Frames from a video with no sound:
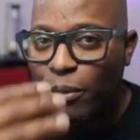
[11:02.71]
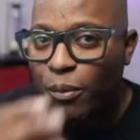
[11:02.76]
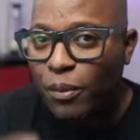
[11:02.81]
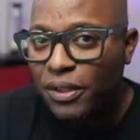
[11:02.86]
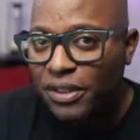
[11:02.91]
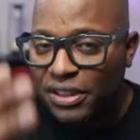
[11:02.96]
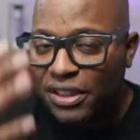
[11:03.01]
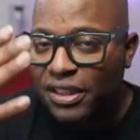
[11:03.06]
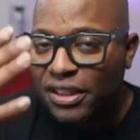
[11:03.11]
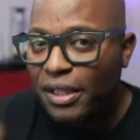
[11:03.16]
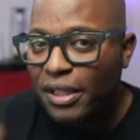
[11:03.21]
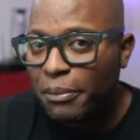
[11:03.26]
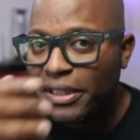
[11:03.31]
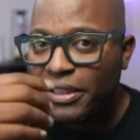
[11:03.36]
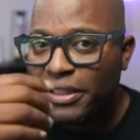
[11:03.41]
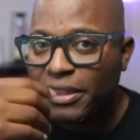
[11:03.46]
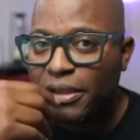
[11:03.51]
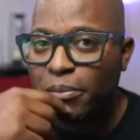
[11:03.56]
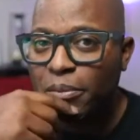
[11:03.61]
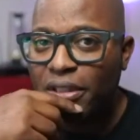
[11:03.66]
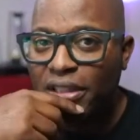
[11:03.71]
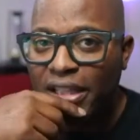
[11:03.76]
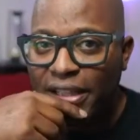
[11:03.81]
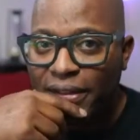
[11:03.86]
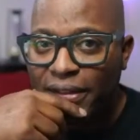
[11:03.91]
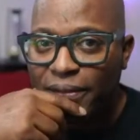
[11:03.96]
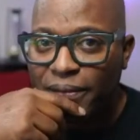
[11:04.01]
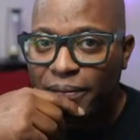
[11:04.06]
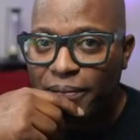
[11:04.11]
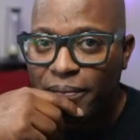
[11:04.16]
What's the limiting
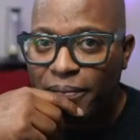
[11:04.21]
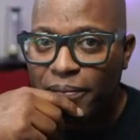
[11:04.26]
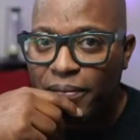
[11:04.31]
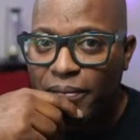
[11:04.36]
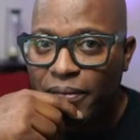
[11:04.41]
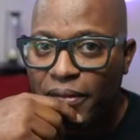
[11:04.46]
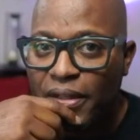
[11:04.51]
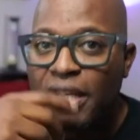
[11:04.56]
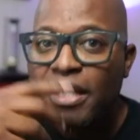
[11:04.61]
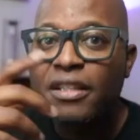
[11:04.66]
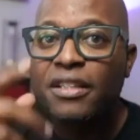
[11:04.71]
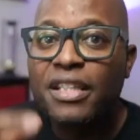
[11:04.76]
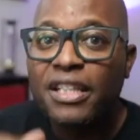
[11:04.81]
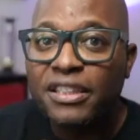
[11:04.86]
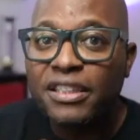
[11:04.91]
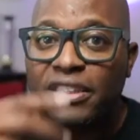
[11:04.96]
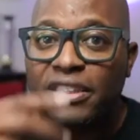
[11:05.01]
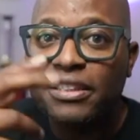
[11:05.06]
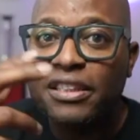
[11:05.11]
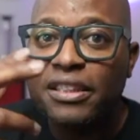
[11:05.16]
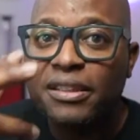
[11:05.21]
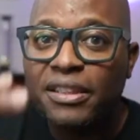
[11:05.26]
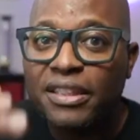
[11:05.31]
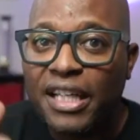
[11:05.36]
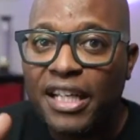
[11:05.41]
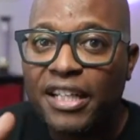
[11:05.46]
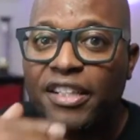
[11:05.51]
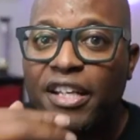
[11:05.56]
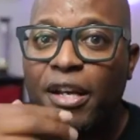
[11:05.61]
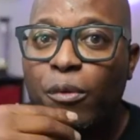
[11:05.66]
belief? This is the
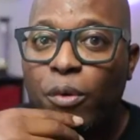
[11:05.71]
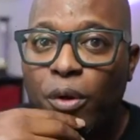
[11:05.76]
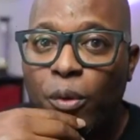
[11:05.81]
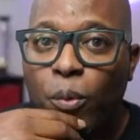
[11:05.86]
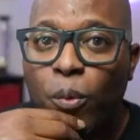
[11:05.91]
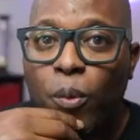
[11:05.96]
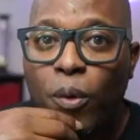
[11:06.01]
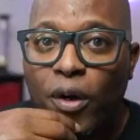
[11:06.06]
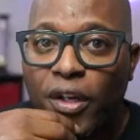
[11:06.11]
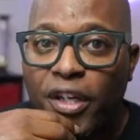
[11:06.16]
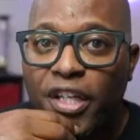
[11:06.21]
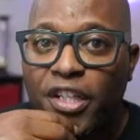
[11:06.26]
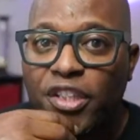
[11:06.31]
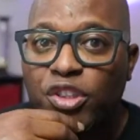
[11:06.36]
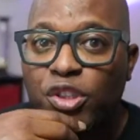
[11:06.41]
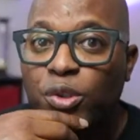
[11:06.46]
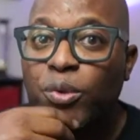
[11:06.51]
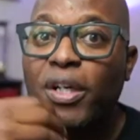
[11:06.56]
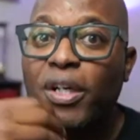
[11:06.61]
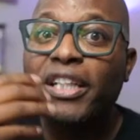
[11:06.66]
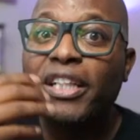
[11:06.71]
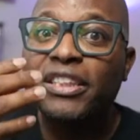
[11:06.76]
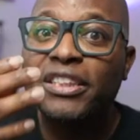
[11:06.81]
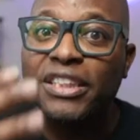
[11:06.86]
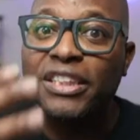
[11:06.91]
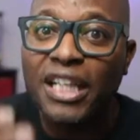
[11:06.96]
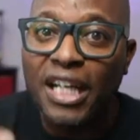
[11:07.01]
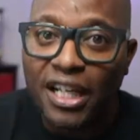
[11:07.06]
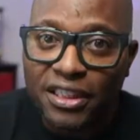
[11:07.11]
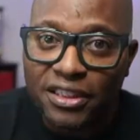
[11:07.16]
thing that we're working to
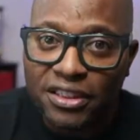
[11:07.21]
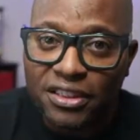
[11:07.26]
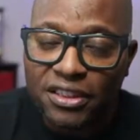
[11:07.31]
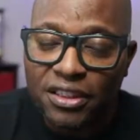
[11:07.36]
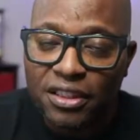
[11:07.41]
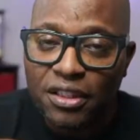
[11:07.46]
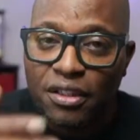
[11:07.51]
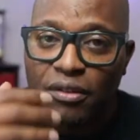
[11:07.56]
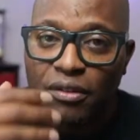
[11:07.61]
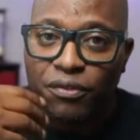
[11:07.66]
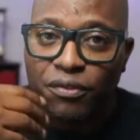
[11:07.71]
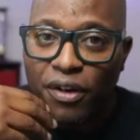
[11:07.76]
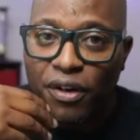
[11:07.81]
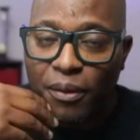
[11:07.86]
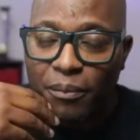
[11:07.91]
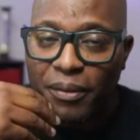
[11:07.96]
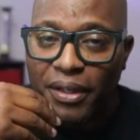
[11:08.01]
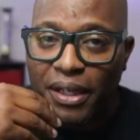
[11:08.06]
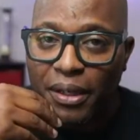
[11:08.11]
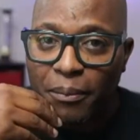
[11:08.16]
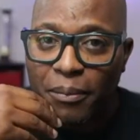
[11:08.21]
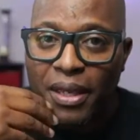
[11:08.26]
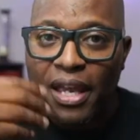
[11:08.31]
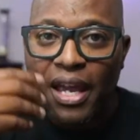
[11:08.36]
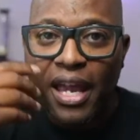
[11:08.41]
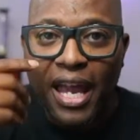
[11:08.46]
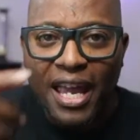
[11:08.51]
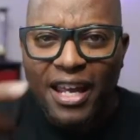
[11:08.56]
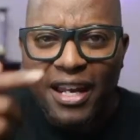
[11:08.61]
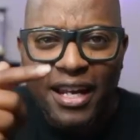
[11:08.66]
adjust from them.
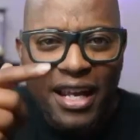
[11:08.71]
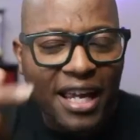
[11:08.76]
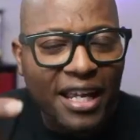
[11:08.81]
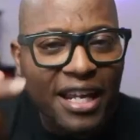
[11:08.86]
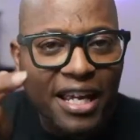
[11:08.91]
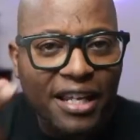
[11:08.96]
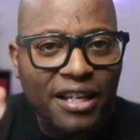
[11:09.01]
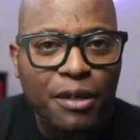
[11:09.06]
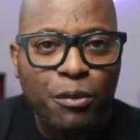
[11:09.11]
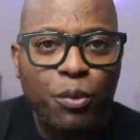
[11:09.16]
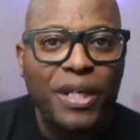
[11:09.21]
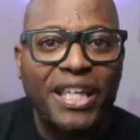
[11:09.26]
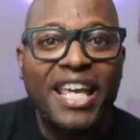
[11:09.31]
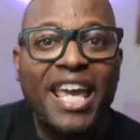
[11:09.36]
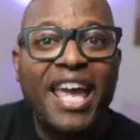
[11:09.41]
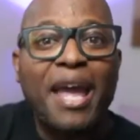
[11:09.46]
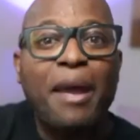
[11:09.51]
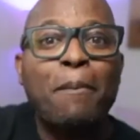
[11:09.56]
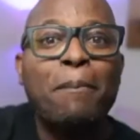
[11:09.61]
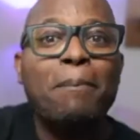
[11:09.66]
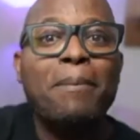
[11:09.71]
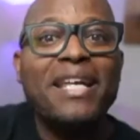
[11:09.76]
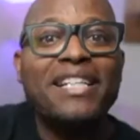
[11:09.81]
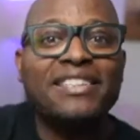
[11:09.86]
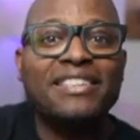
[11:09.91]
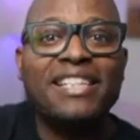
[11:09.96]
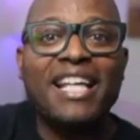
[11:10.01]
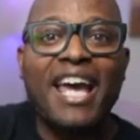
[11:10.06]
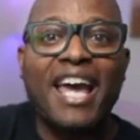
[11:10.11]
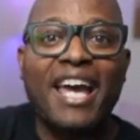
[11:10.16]
And we can't
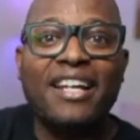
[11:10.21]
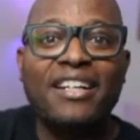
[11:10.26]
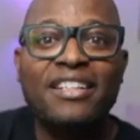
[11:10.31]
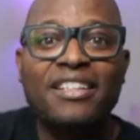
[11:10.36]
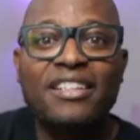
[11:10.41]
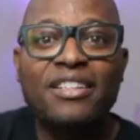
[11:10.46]
miss that.